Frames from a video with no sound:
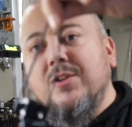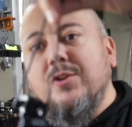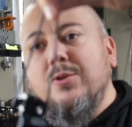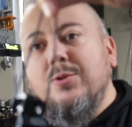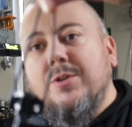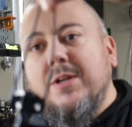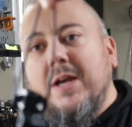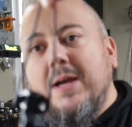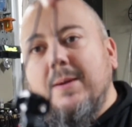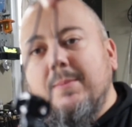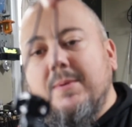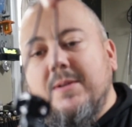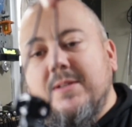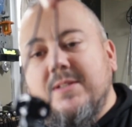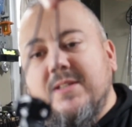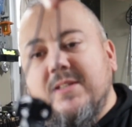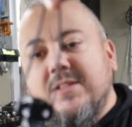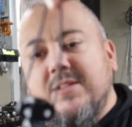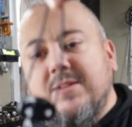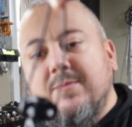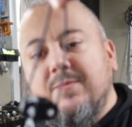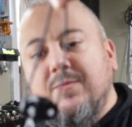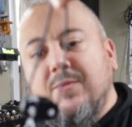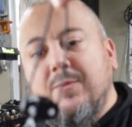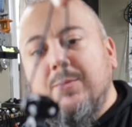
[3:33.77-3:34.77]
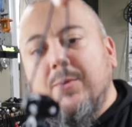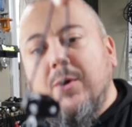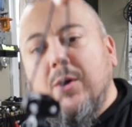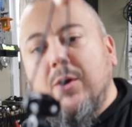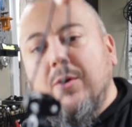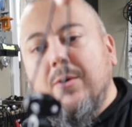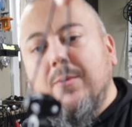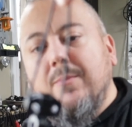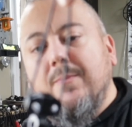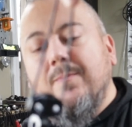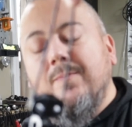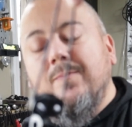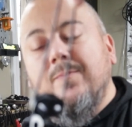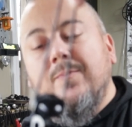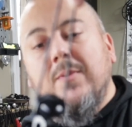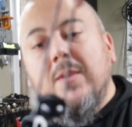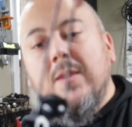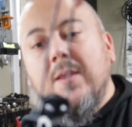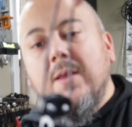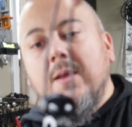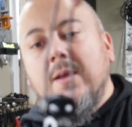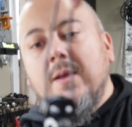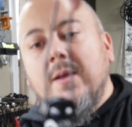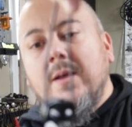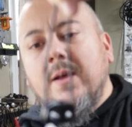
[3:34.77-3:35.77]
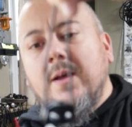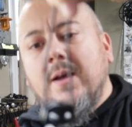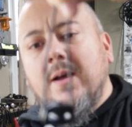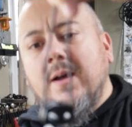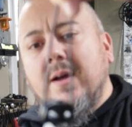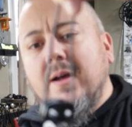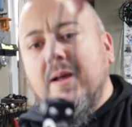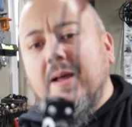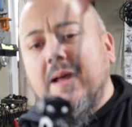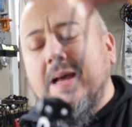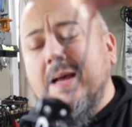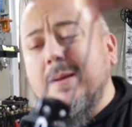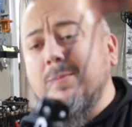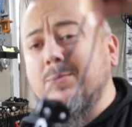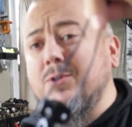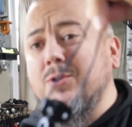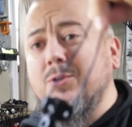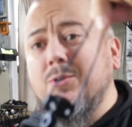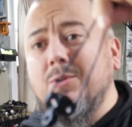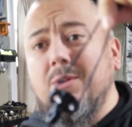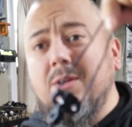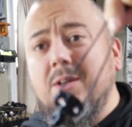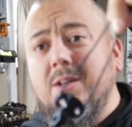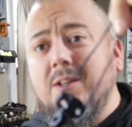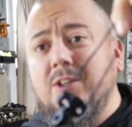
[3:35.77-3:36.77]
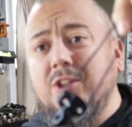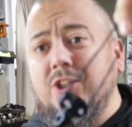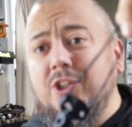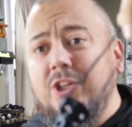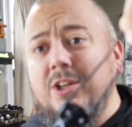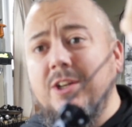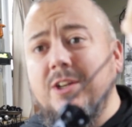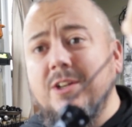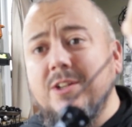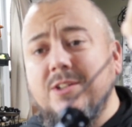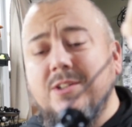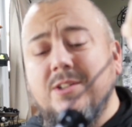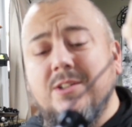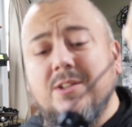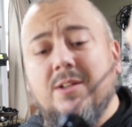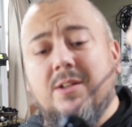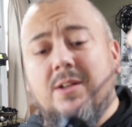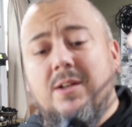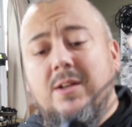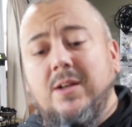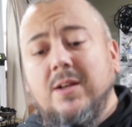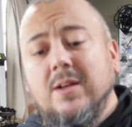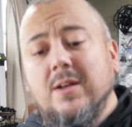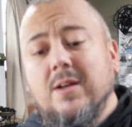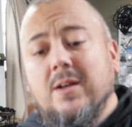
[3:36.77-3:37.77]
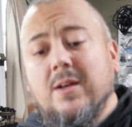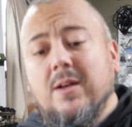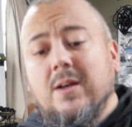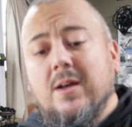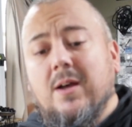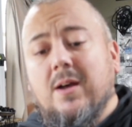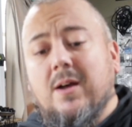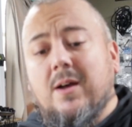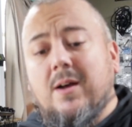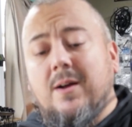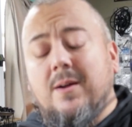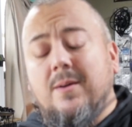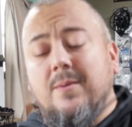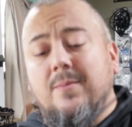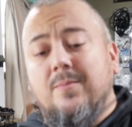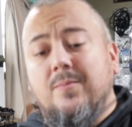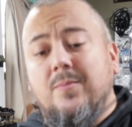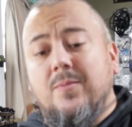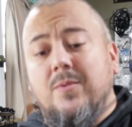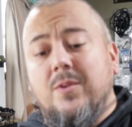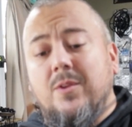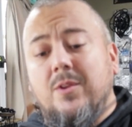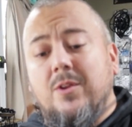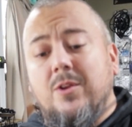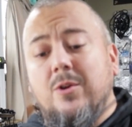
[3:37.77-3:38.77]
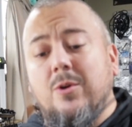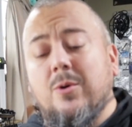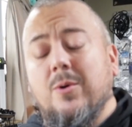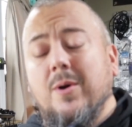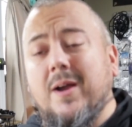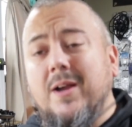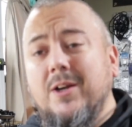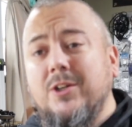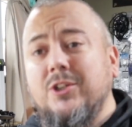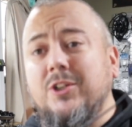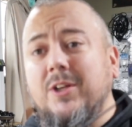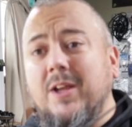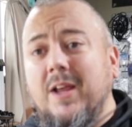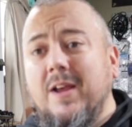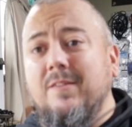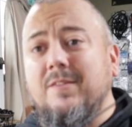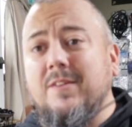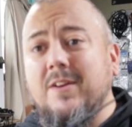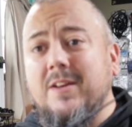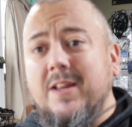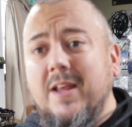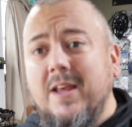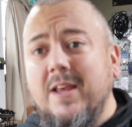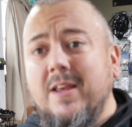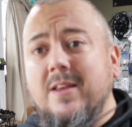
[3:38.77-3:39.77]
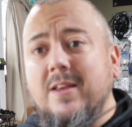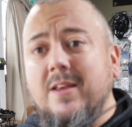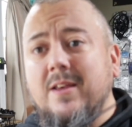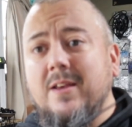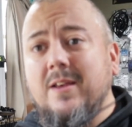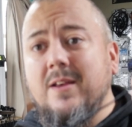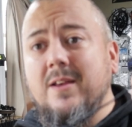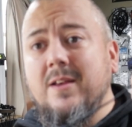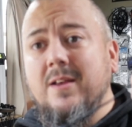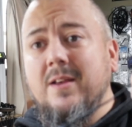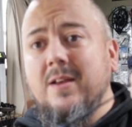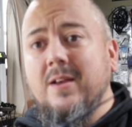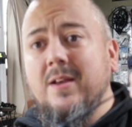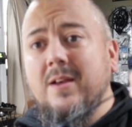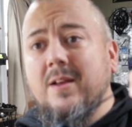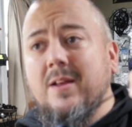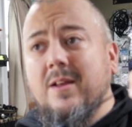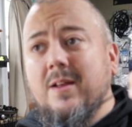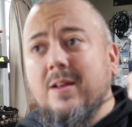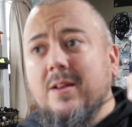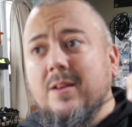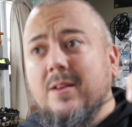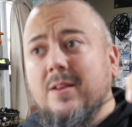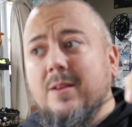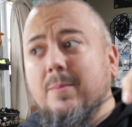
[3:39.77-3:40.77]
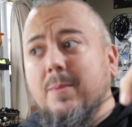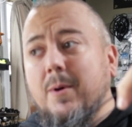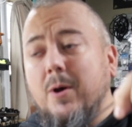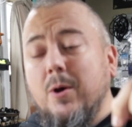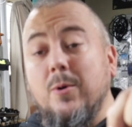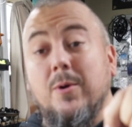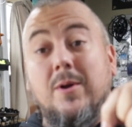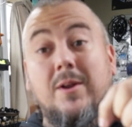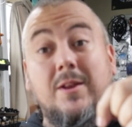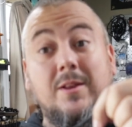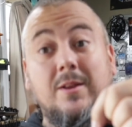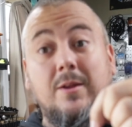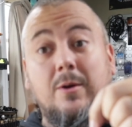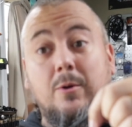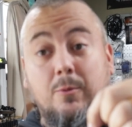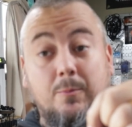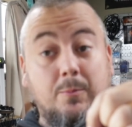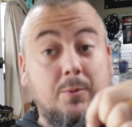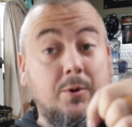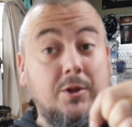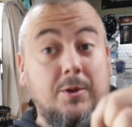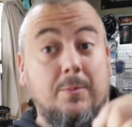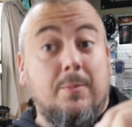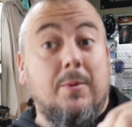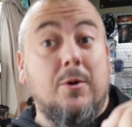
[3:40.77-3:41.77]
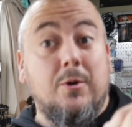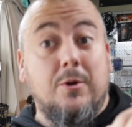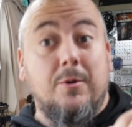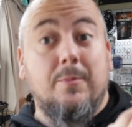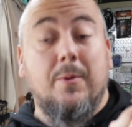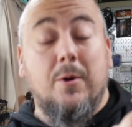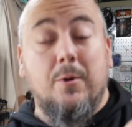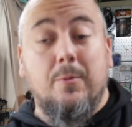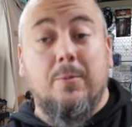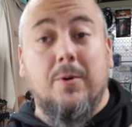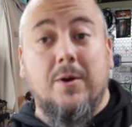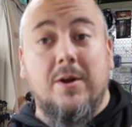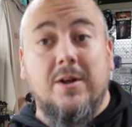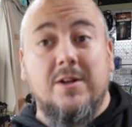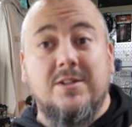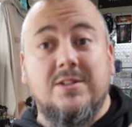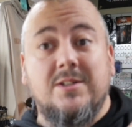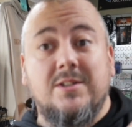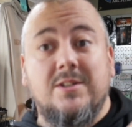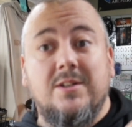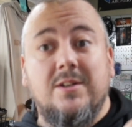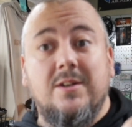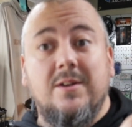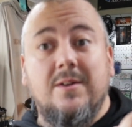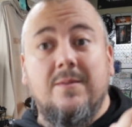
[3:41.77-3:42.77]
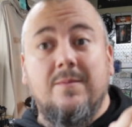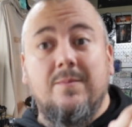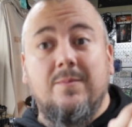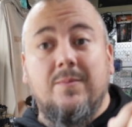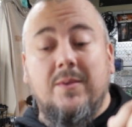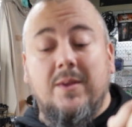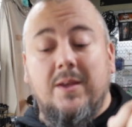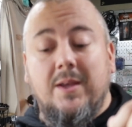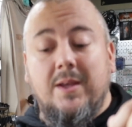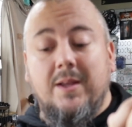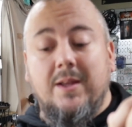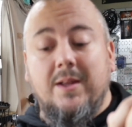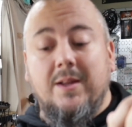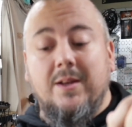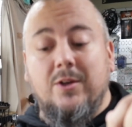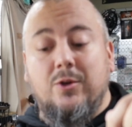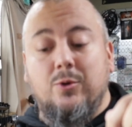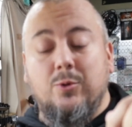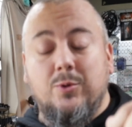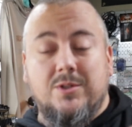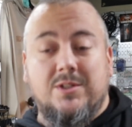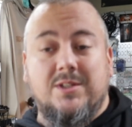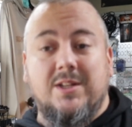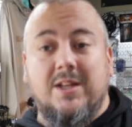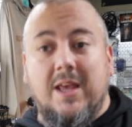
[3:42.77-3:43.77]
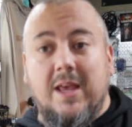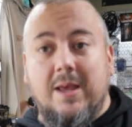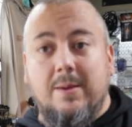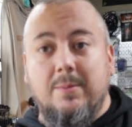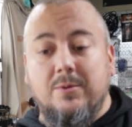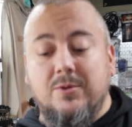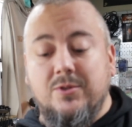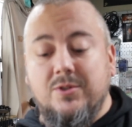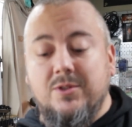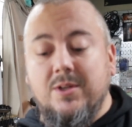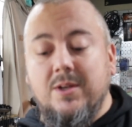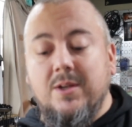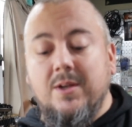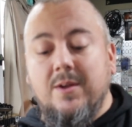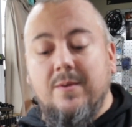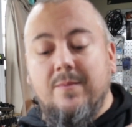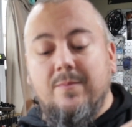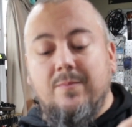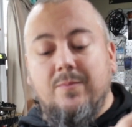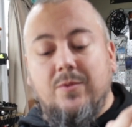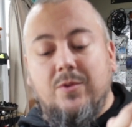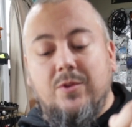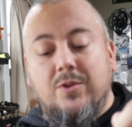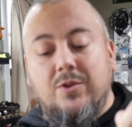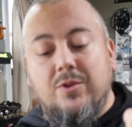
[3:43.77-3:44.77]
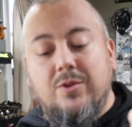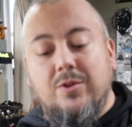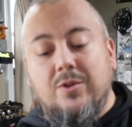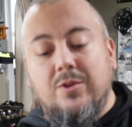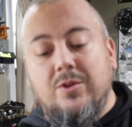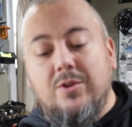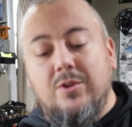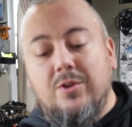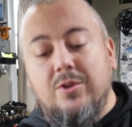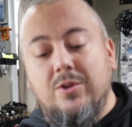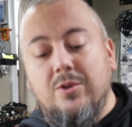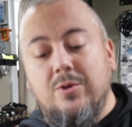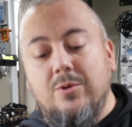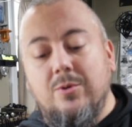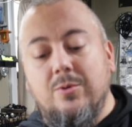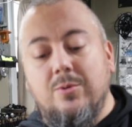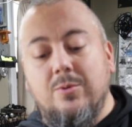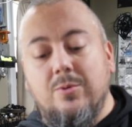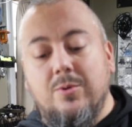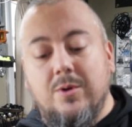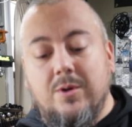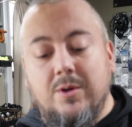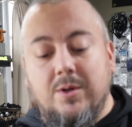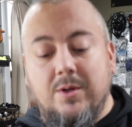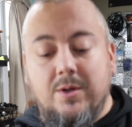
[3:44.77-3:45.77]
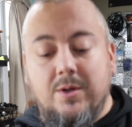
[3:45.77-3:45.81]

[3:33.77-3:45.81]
new timing system from Darton, absolutely ingenious. You don't actually have to take the bow in, or put the bow in a bow press and twist the cables. A